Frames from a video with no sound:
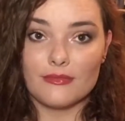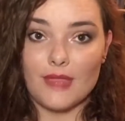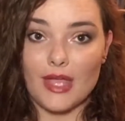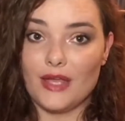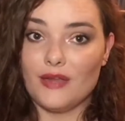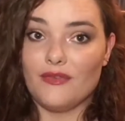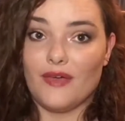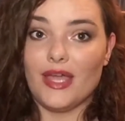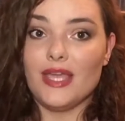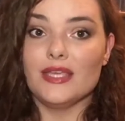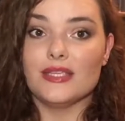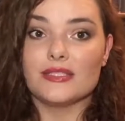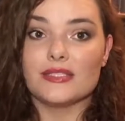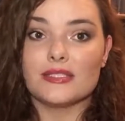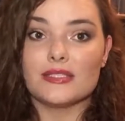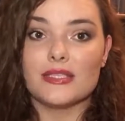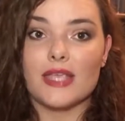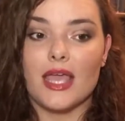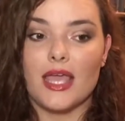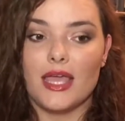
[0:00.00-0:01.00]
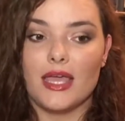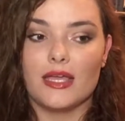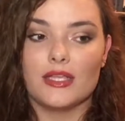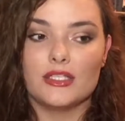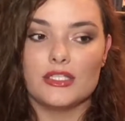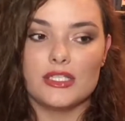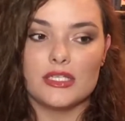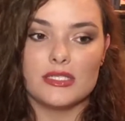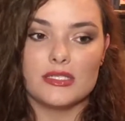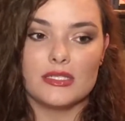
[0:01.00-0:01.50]
advice
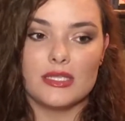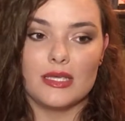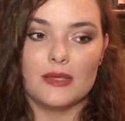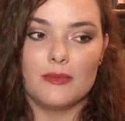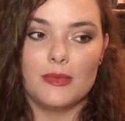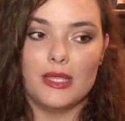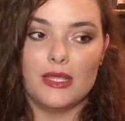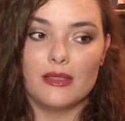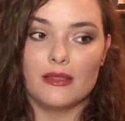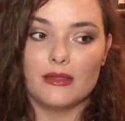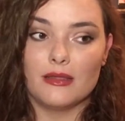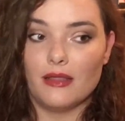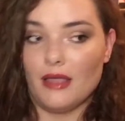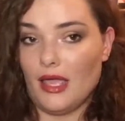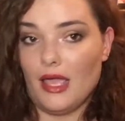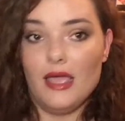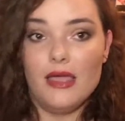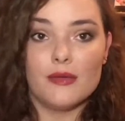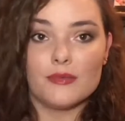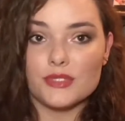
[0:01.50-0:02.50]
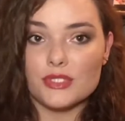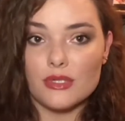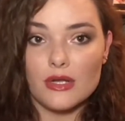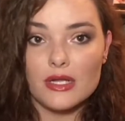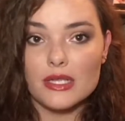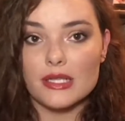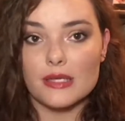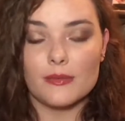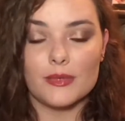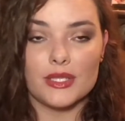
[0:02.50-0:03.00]
and just like being, hey, I'm
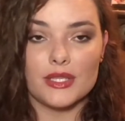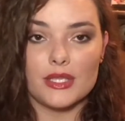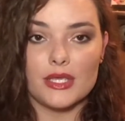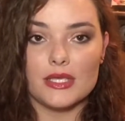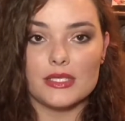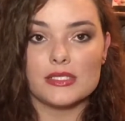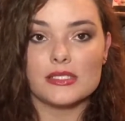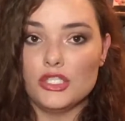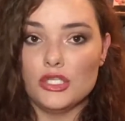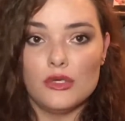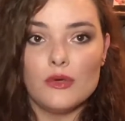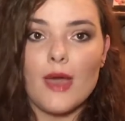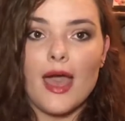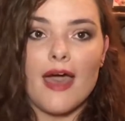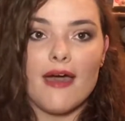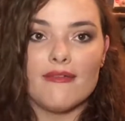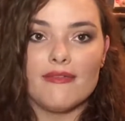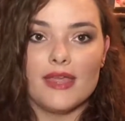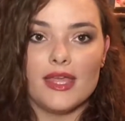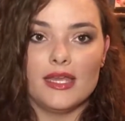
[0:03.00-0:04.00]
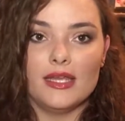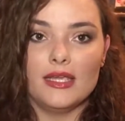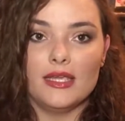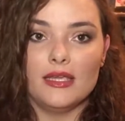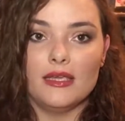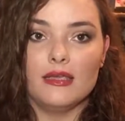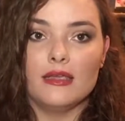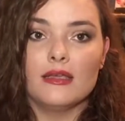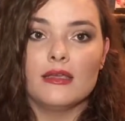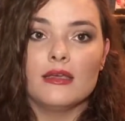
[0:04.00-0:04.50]
struggling with this, do you have
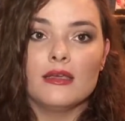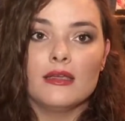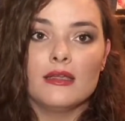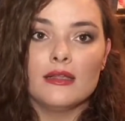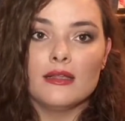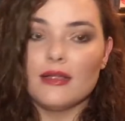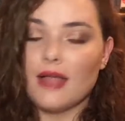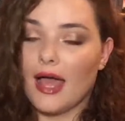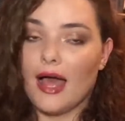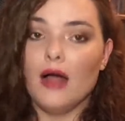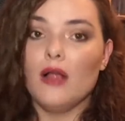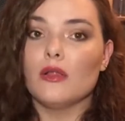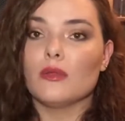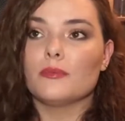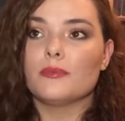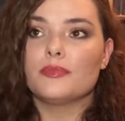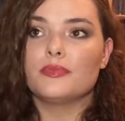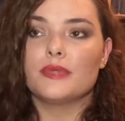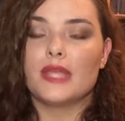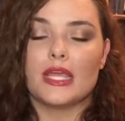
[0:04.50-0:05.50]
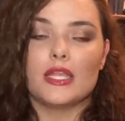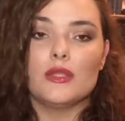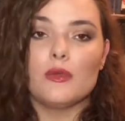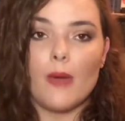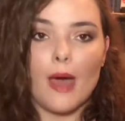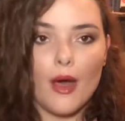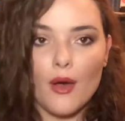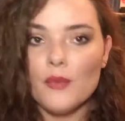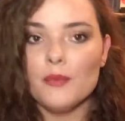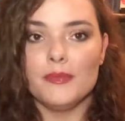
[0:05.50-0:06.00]
any help? Can you
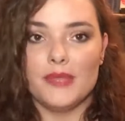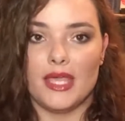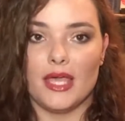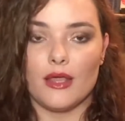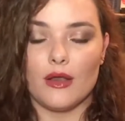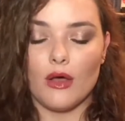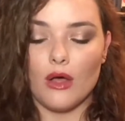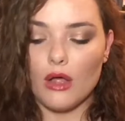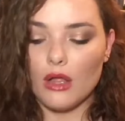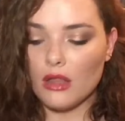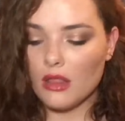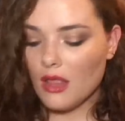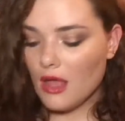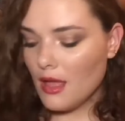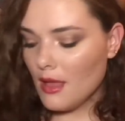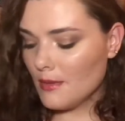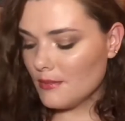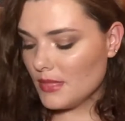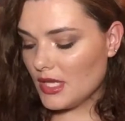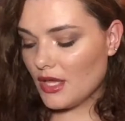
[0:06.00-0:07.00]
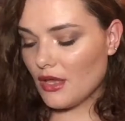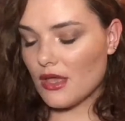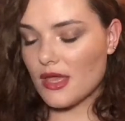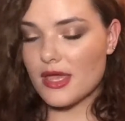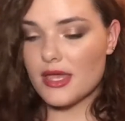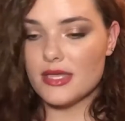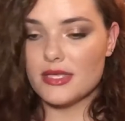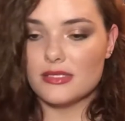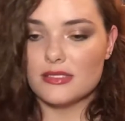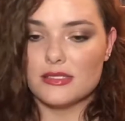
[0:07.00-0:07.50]
help me at all?
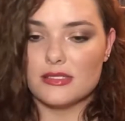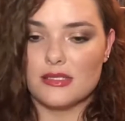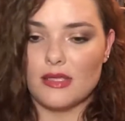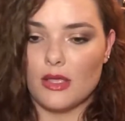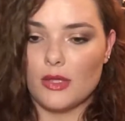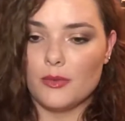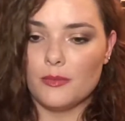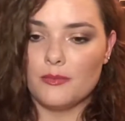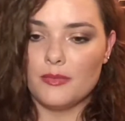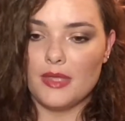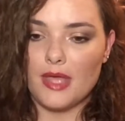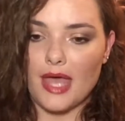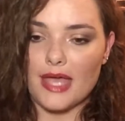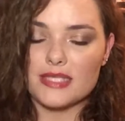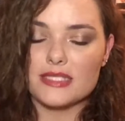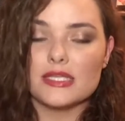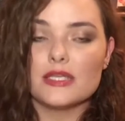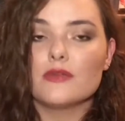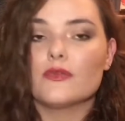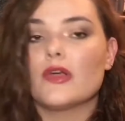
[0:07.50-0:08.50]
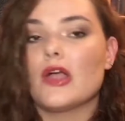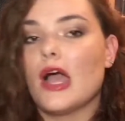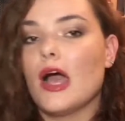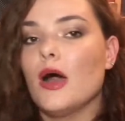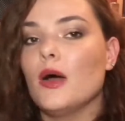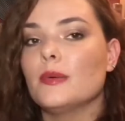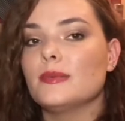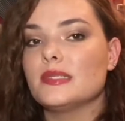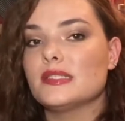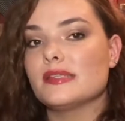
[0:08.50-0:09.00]
Because asking for
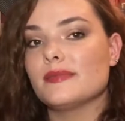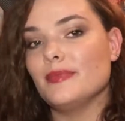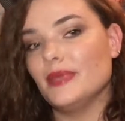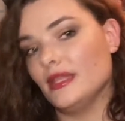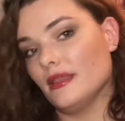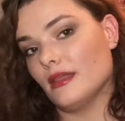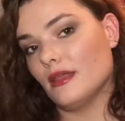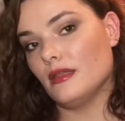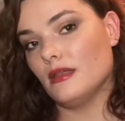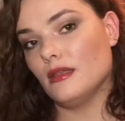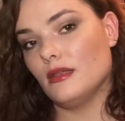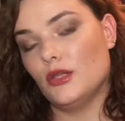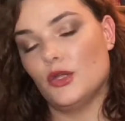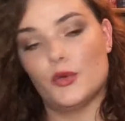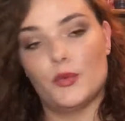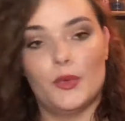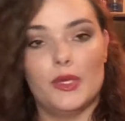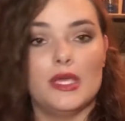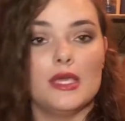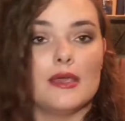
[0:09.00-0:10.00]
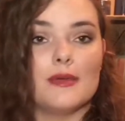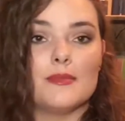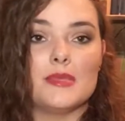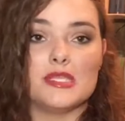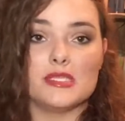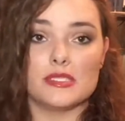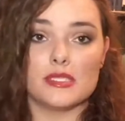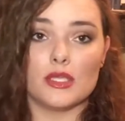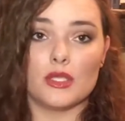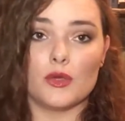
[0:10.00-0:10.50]
help doesn't mean that you're weak. It
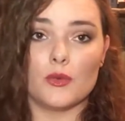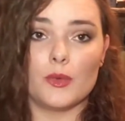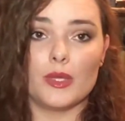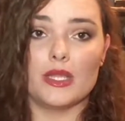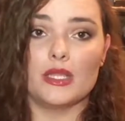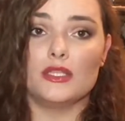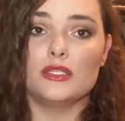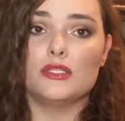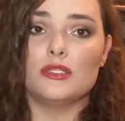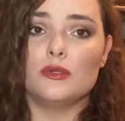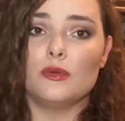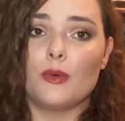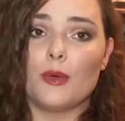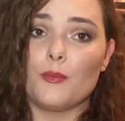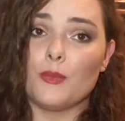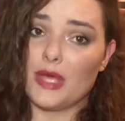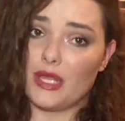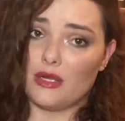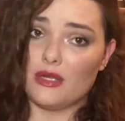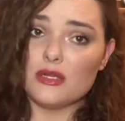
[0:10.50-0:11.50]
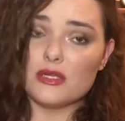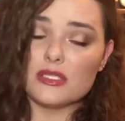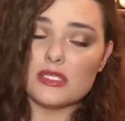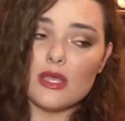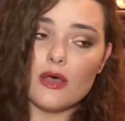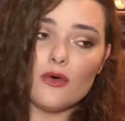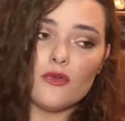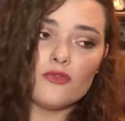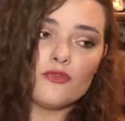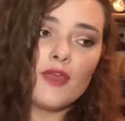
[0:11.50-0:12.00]
means that you're willing to better
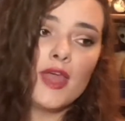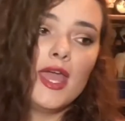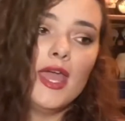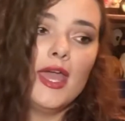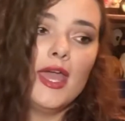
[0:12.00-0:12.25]
yourself.